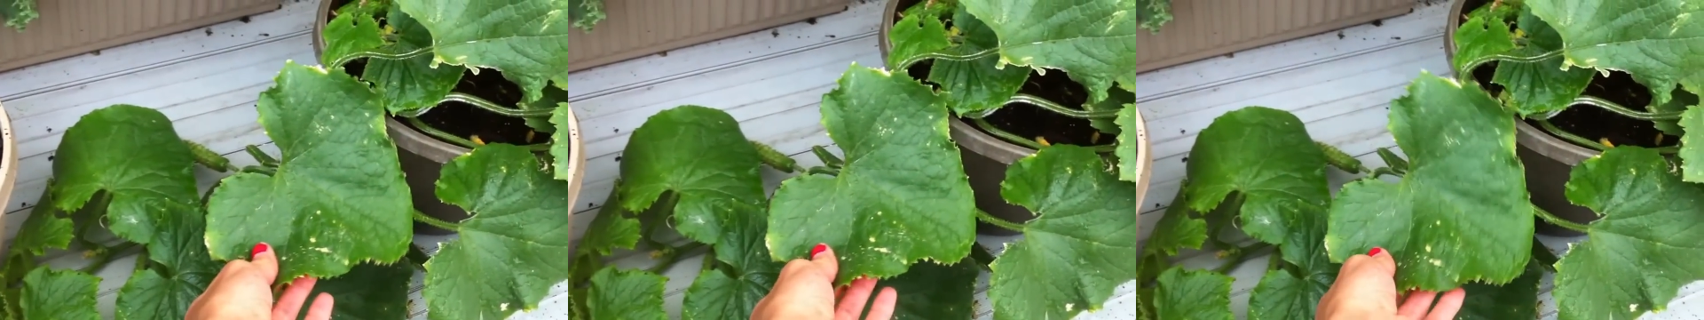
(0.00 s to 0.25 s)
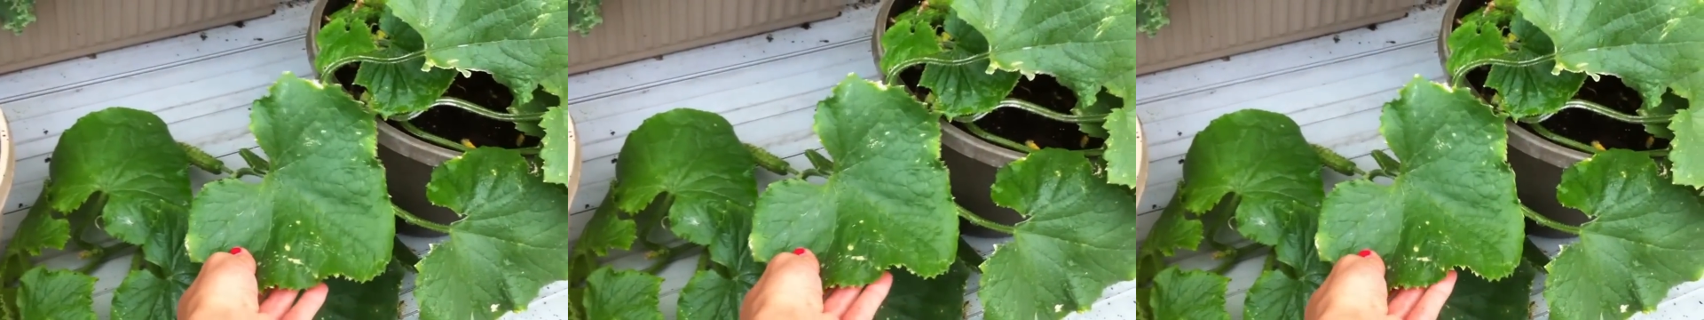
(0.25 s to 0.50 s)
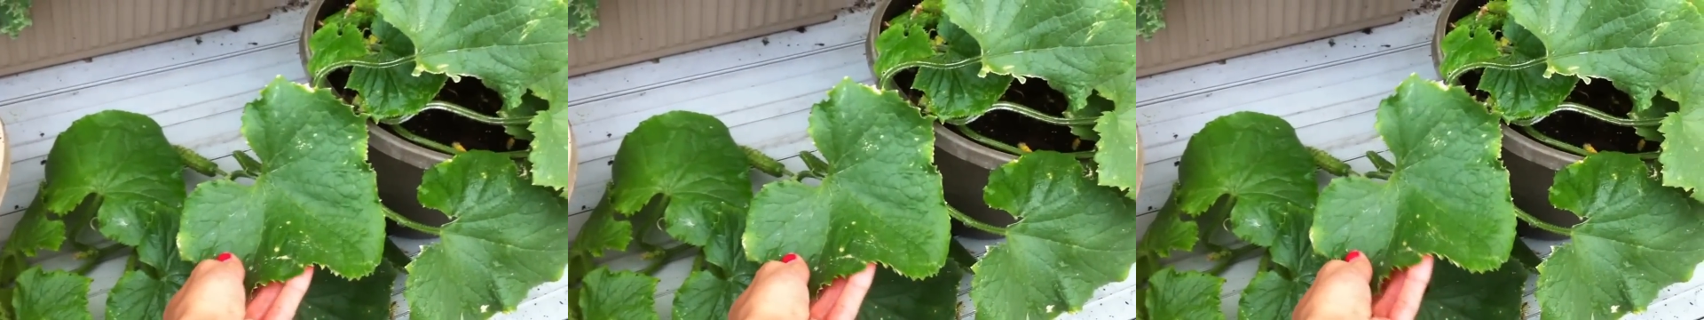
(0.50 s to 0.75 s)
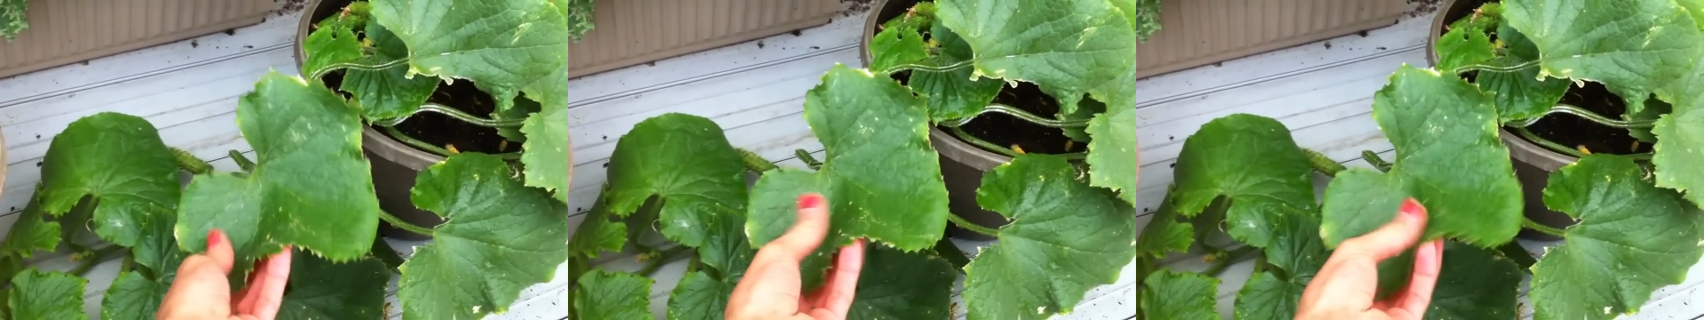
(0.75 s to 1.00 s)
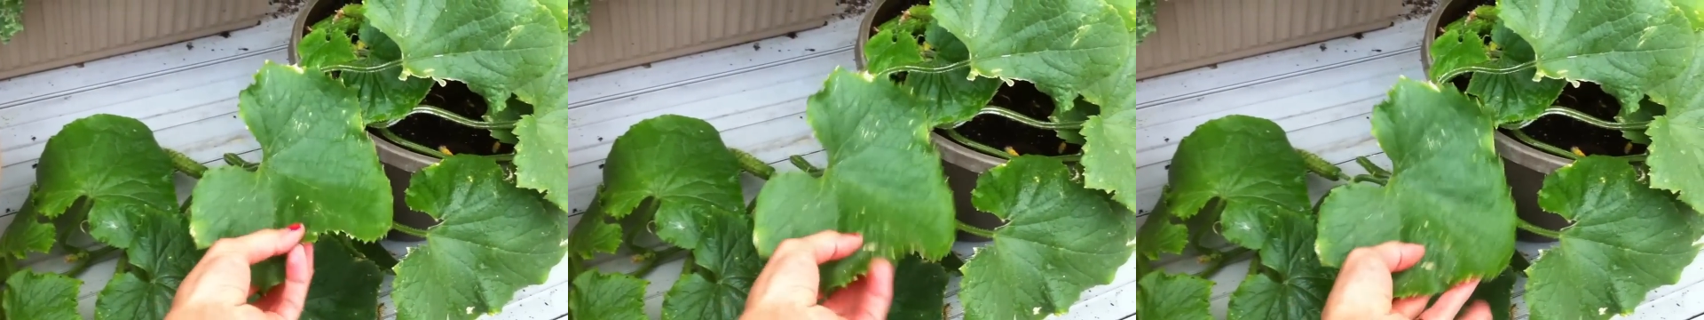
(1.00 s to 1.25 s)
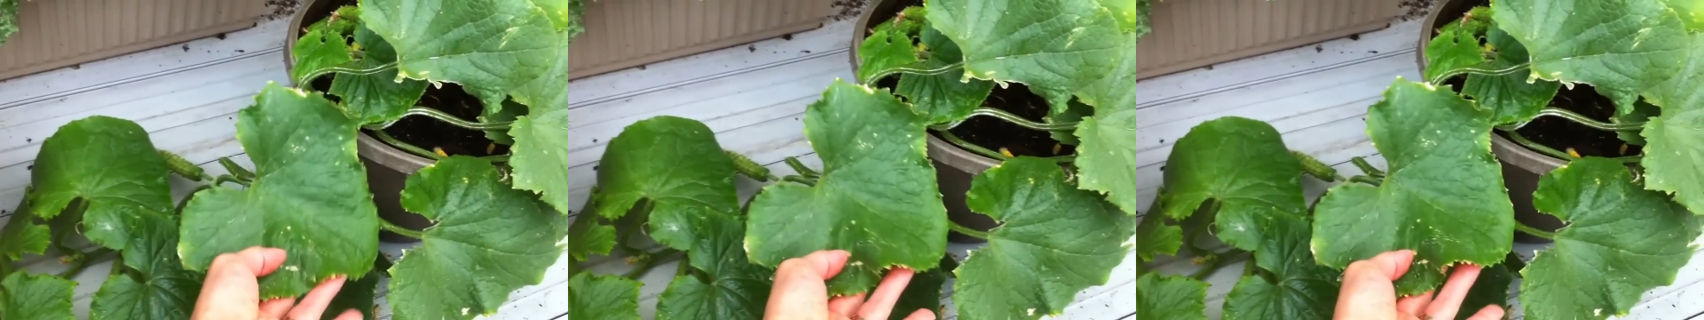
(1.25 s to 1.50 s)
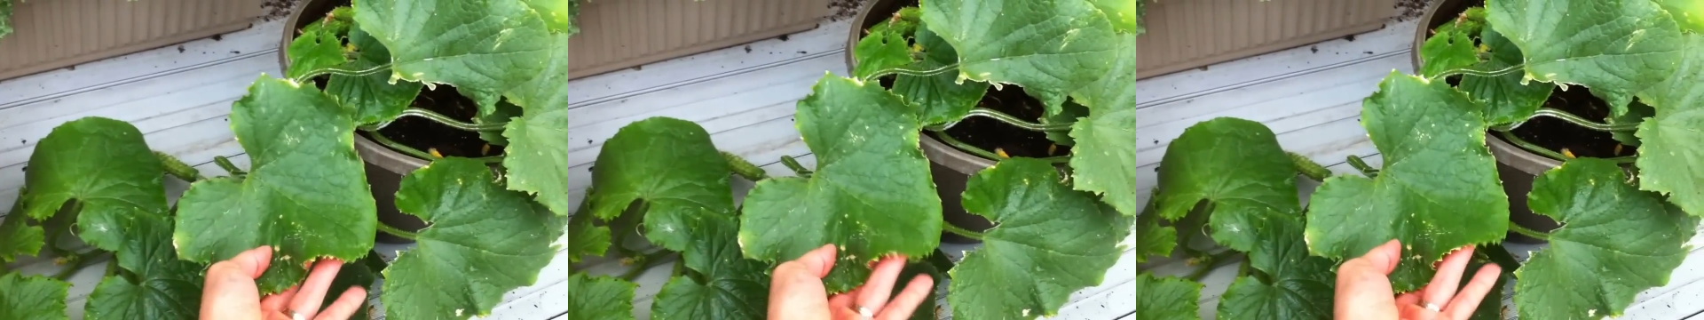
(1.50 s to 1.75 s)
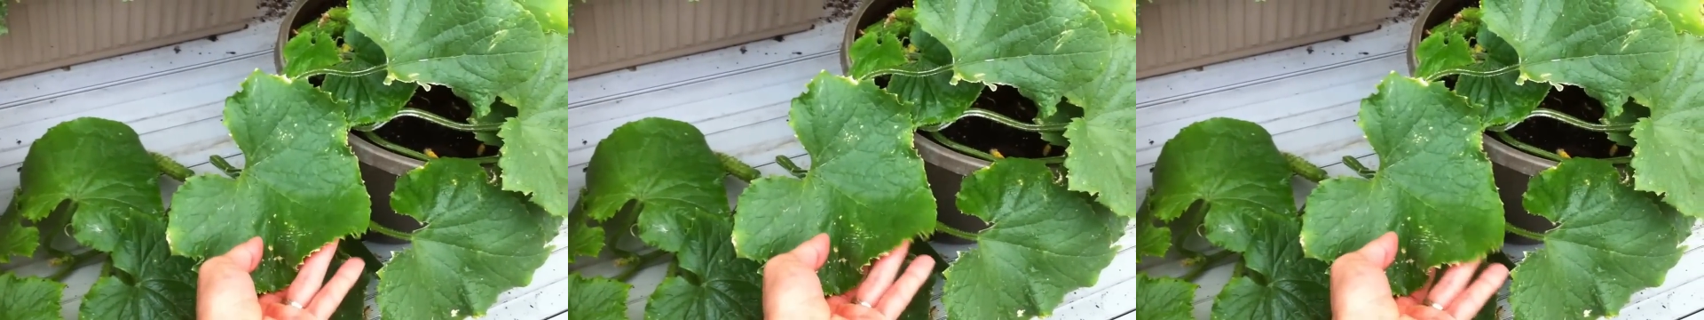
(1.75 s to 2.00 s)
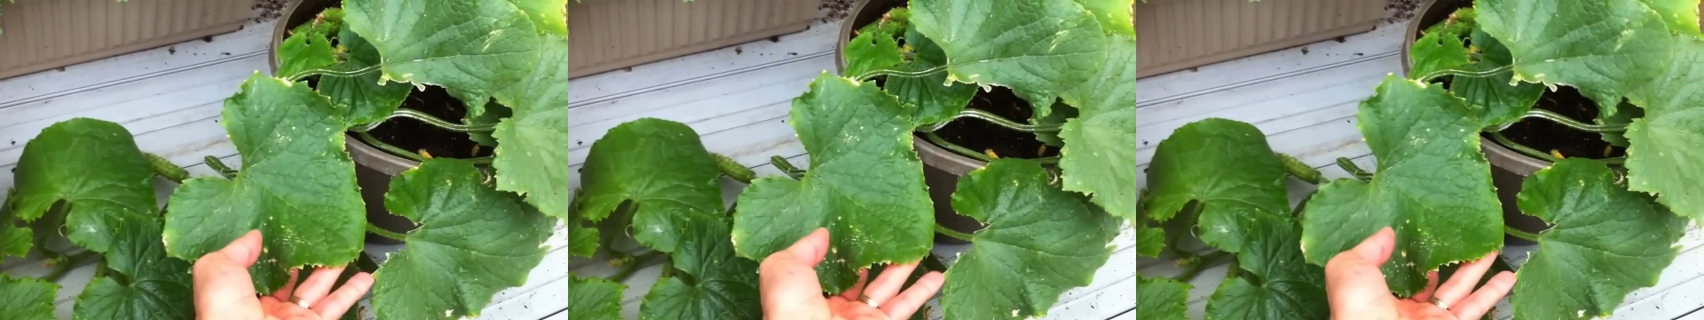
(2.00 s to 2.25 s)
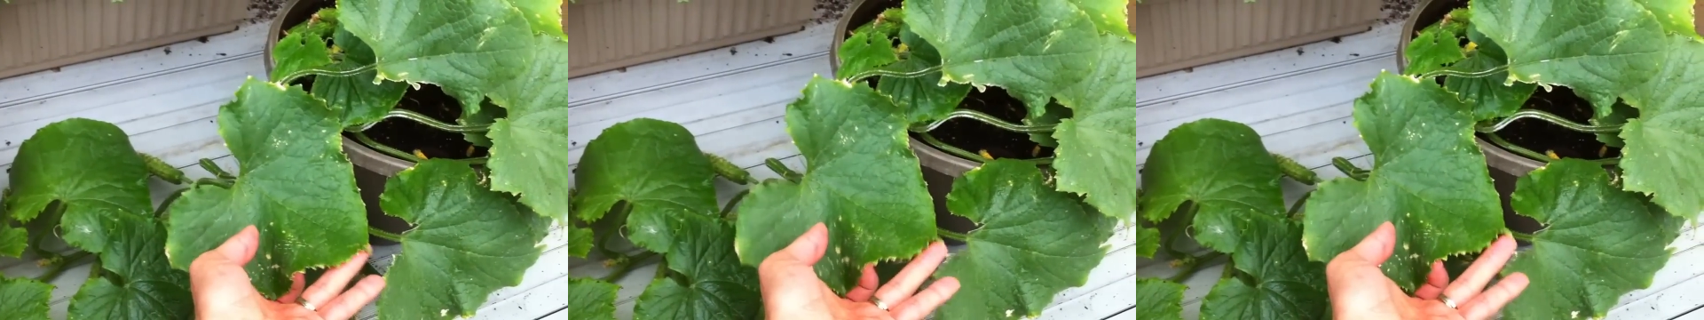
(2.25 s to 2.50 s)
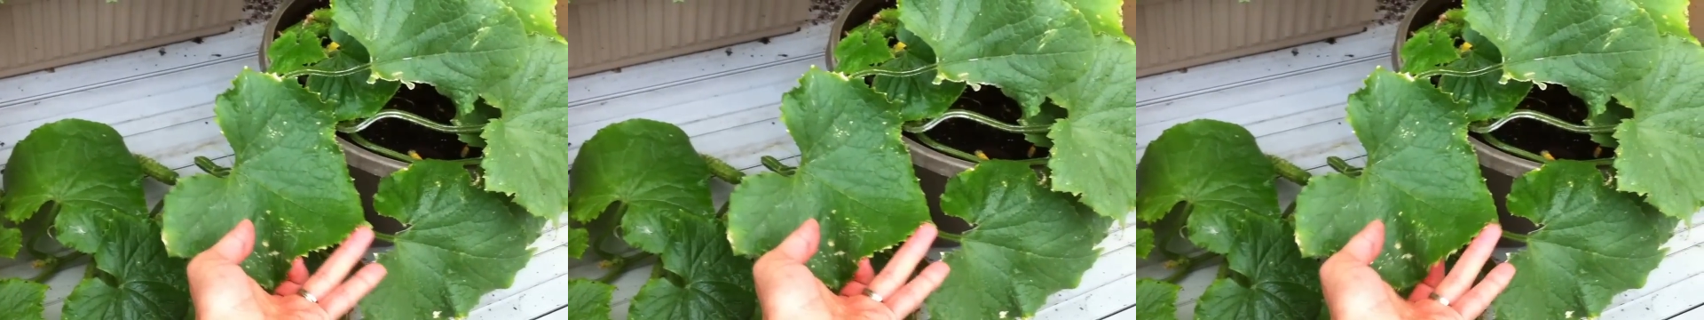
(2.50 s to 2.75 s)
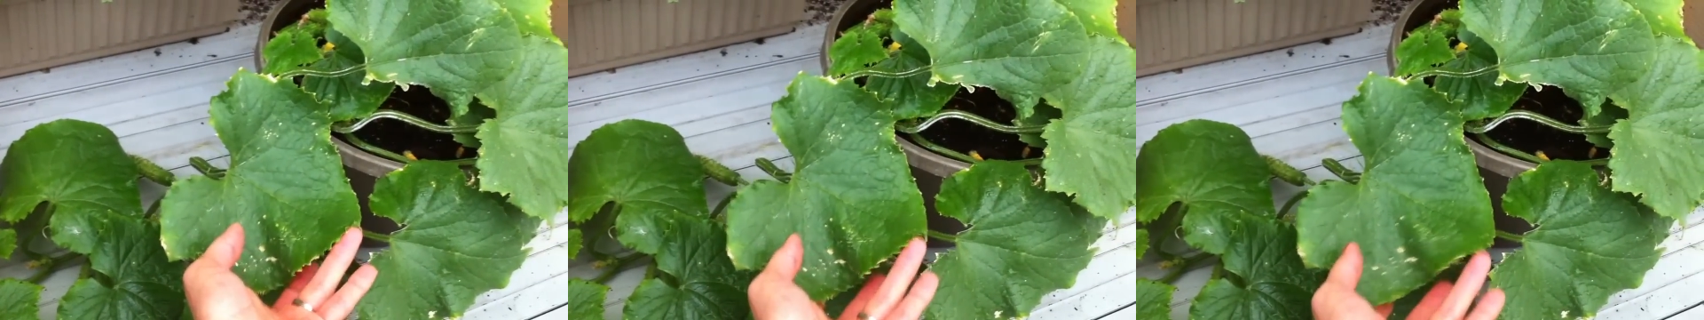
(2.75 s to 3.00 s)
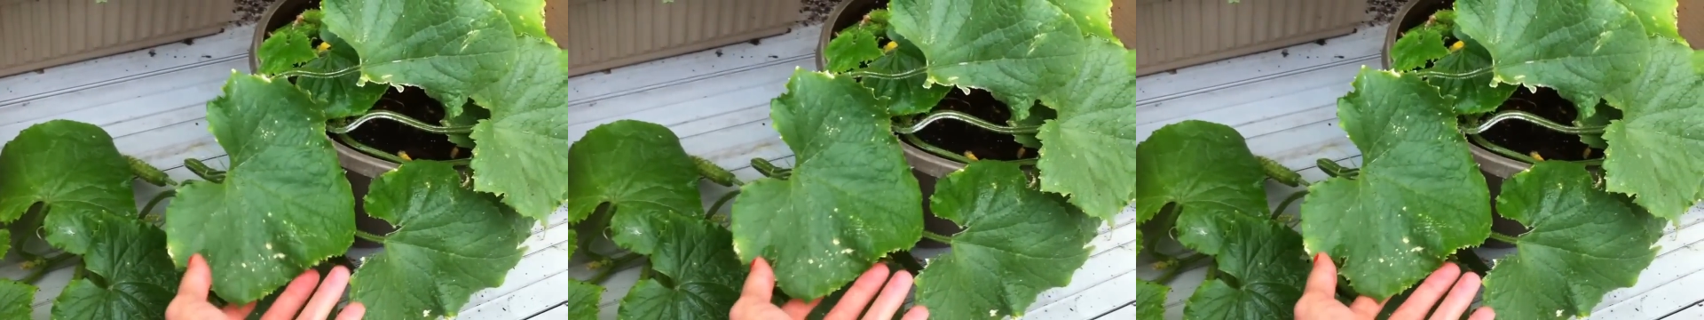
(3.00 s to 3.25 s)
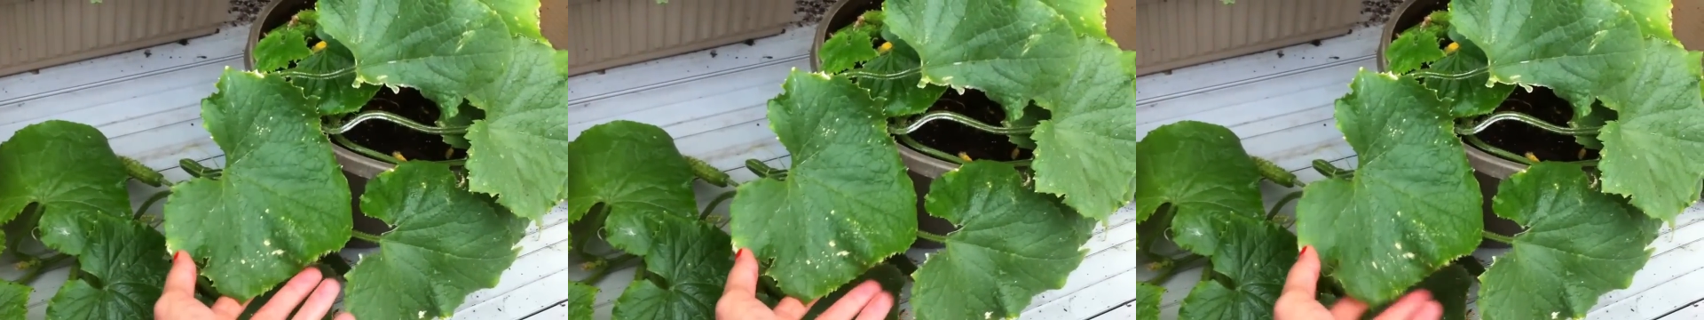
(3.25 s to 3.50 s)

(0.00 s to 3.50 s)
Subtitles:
Nobody's mouth can be seen.